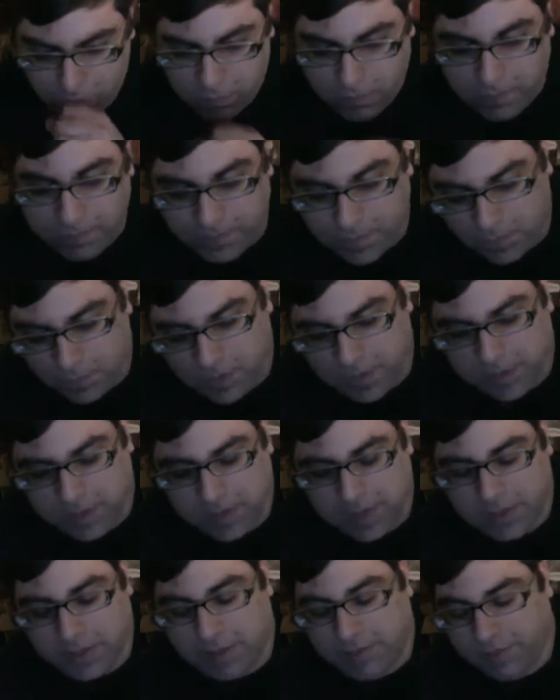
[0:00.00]
one of the things
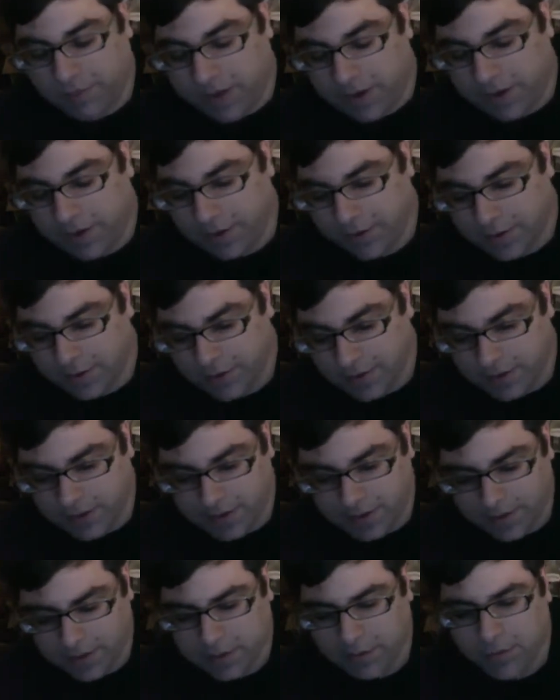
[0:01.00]
I find is
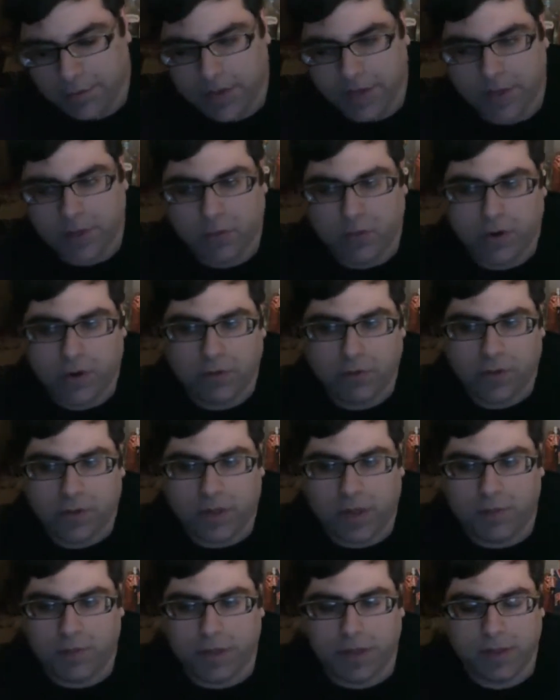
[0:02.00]
a bit annoying with
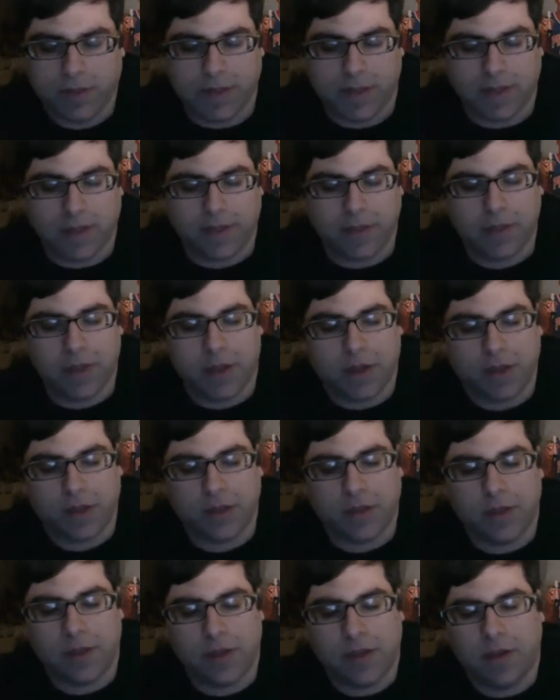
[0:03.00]
him is that he does
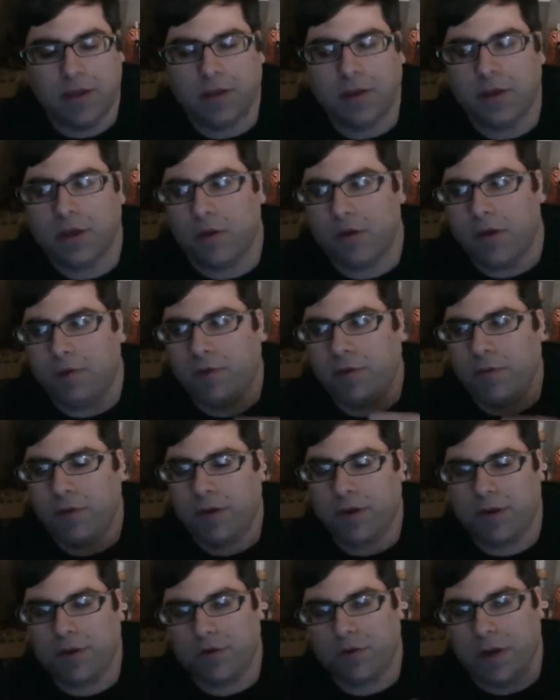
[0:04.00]
go everywhere
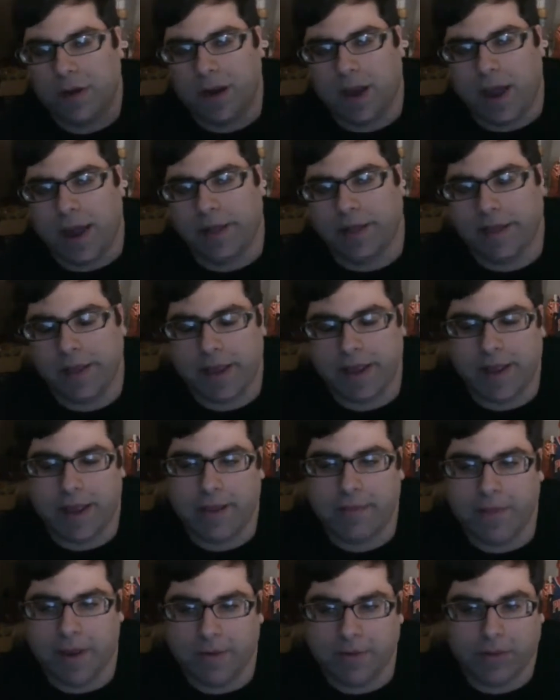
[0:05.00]
and try to highlight, hey, I
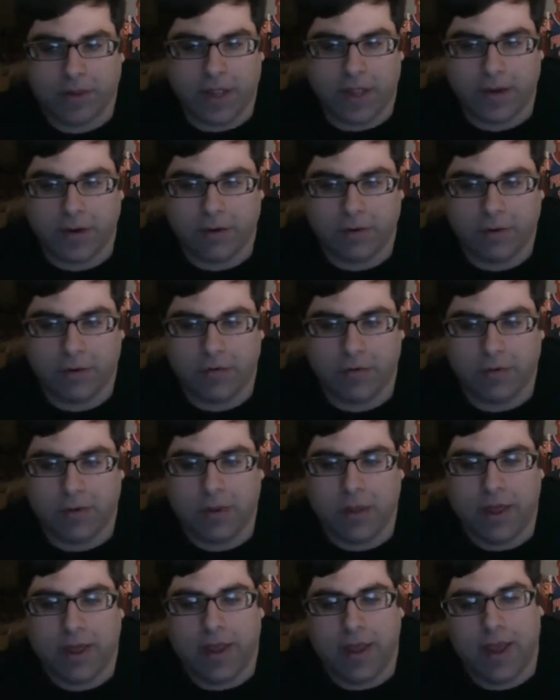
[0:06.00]
met with Ted Cruz.
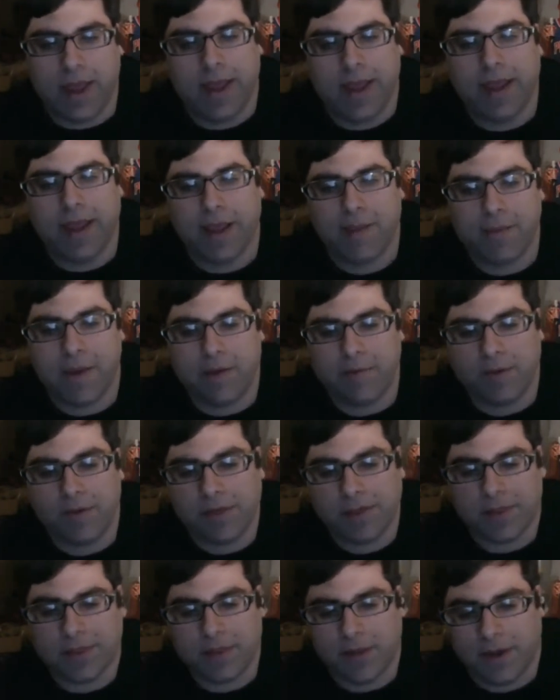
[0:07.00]
Hey, I met with
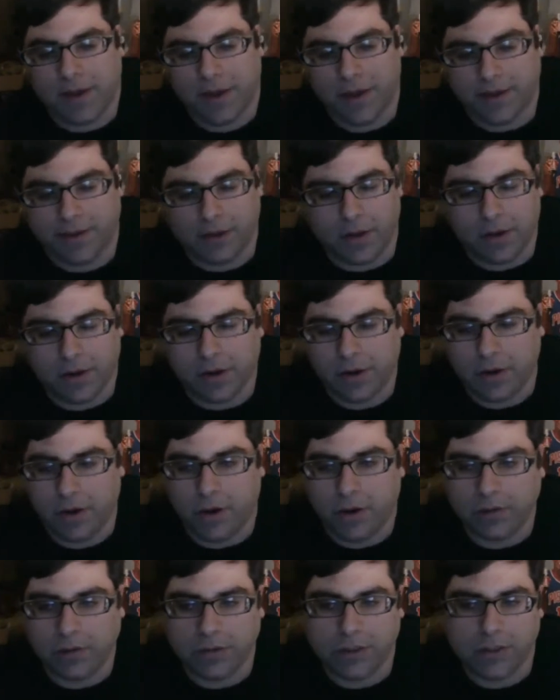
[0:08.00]
Tucker
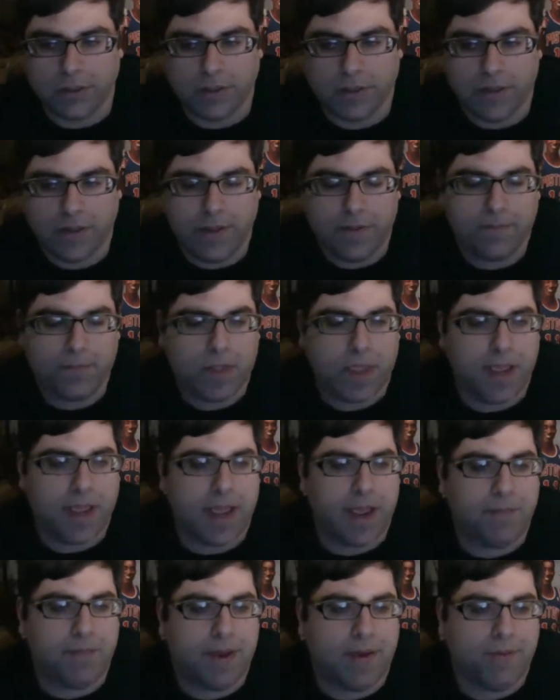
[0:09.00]
Carlson. Hey, I
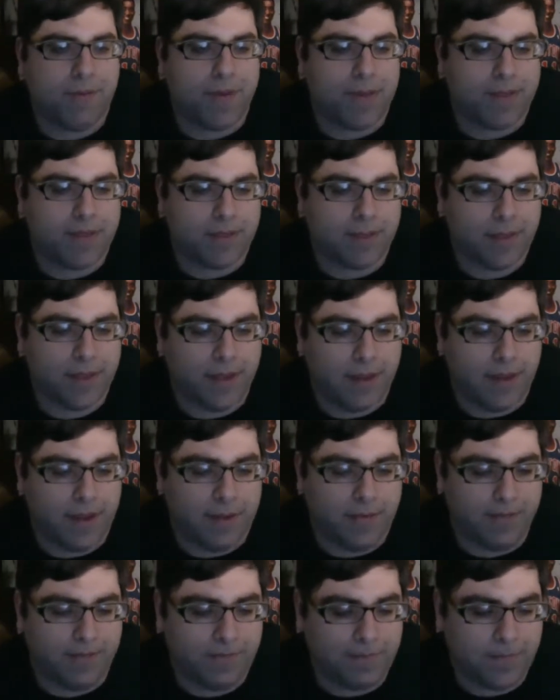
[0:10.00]
met with
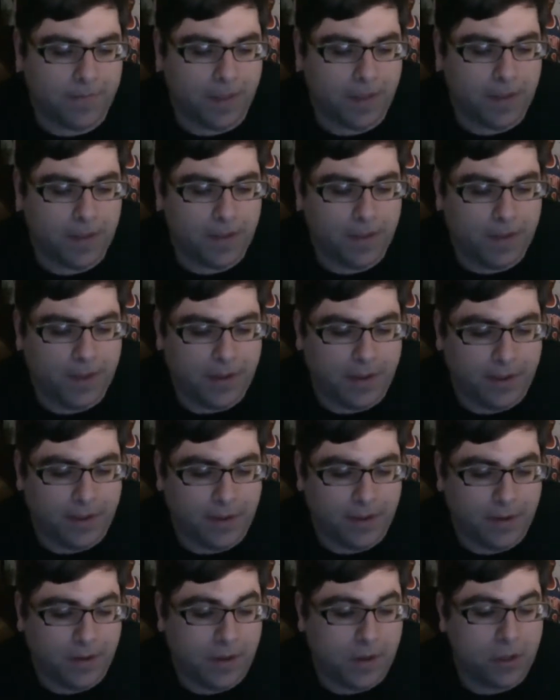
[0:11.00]
Jim
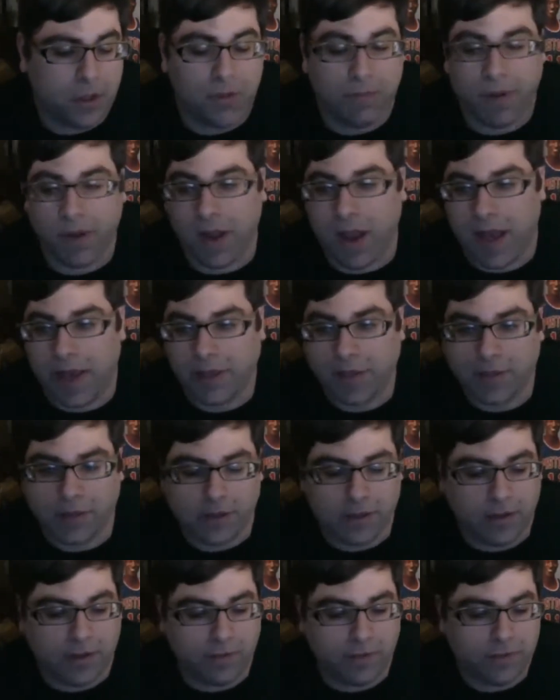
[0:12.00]
Acosta
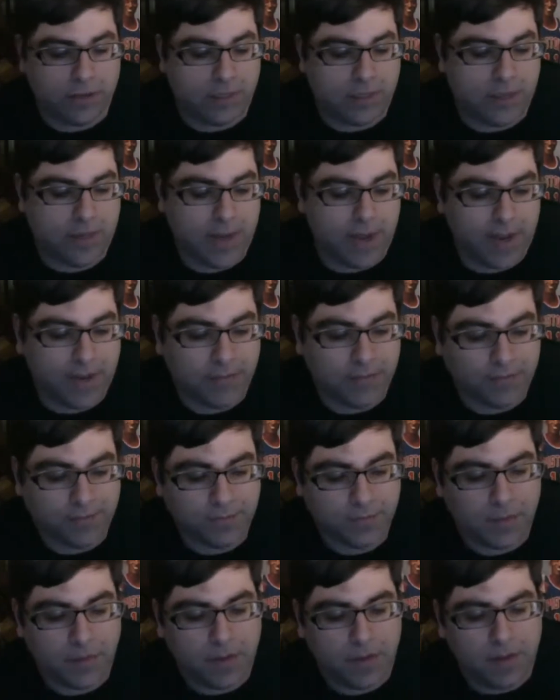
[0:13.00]
of CNN.
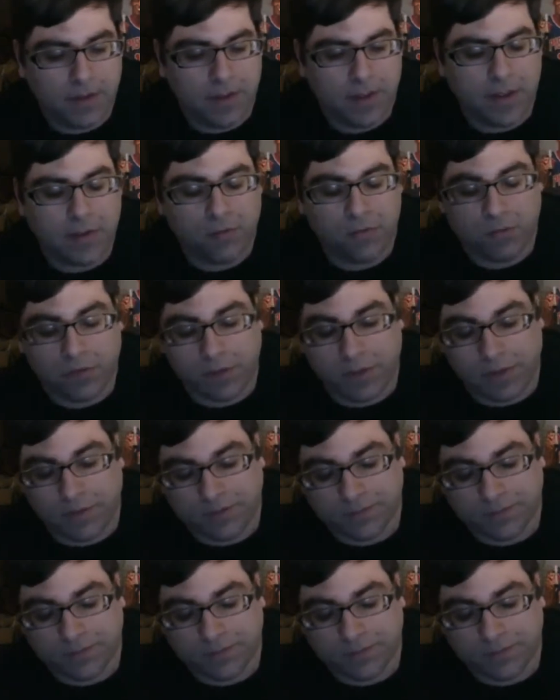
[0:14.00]
Interesting.